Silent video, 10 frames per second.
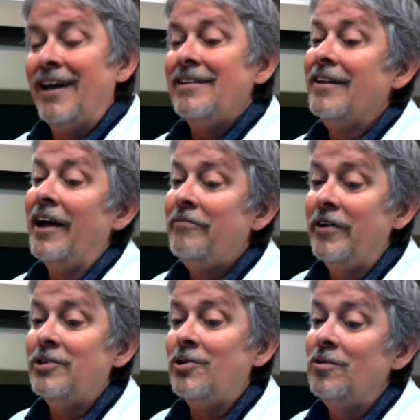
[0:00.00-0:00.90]
The left
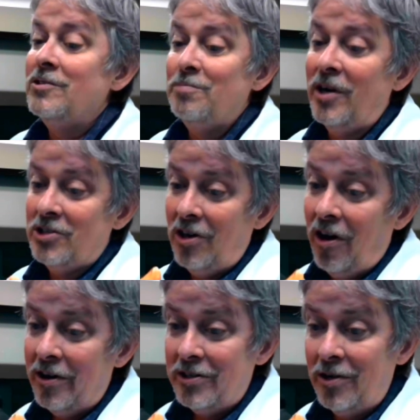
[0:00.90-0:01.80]
ventricle is much
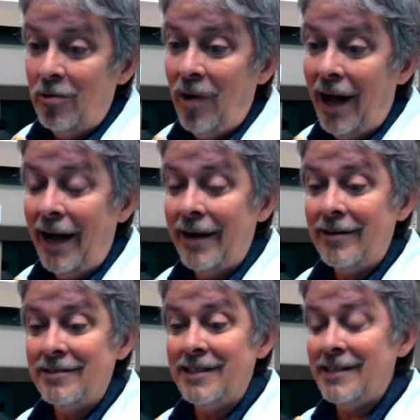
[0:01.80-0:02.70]
larger. Why?
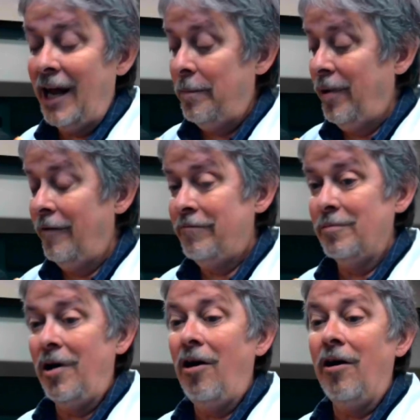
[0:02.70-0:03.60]
Because it's got to pump from
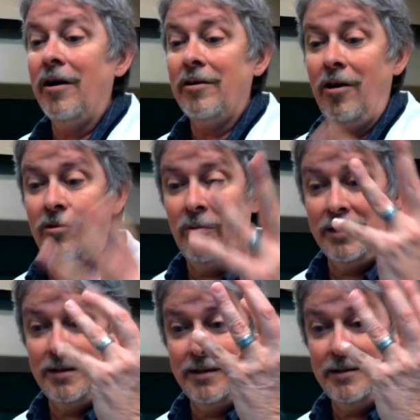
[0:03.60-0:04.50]
the heart all the way
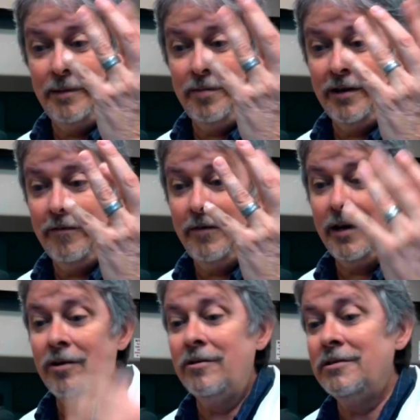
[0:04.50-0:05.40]
to the tip of your
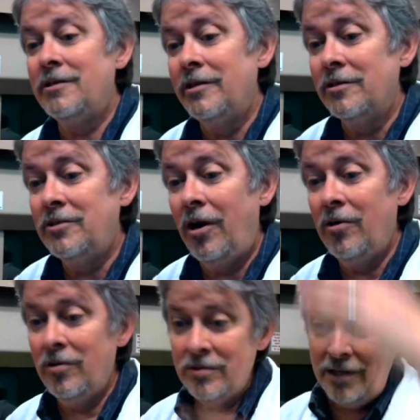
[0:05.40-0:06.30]
fingers, to your
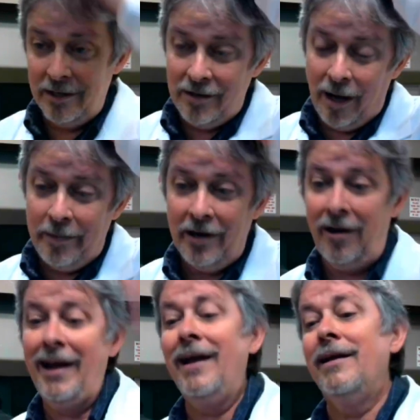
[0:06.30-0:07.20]
toes, to the top of your
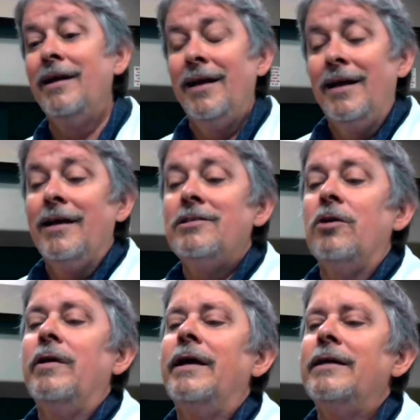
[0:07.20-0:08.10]
head.
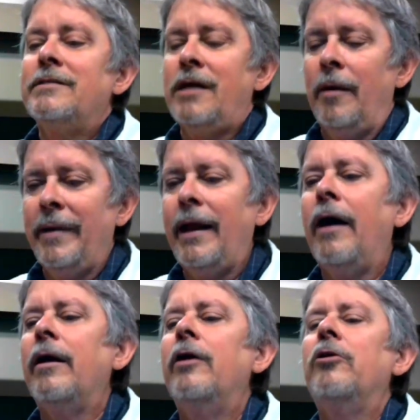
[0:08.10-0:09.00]
So it is coming
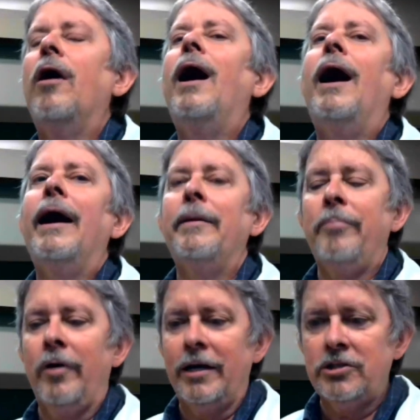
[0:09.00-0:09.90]
out under high
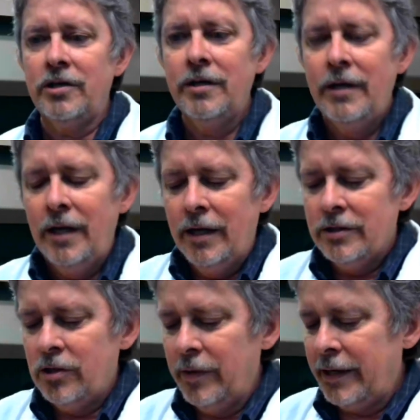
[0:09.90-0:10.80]
pressure,
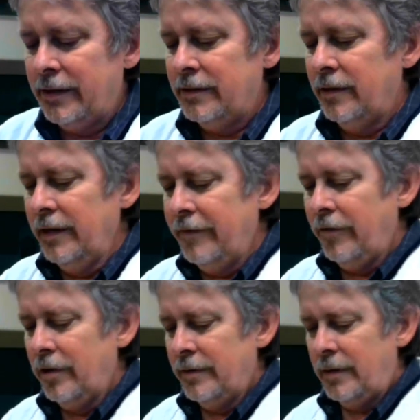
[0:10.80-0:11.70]
so it can deliver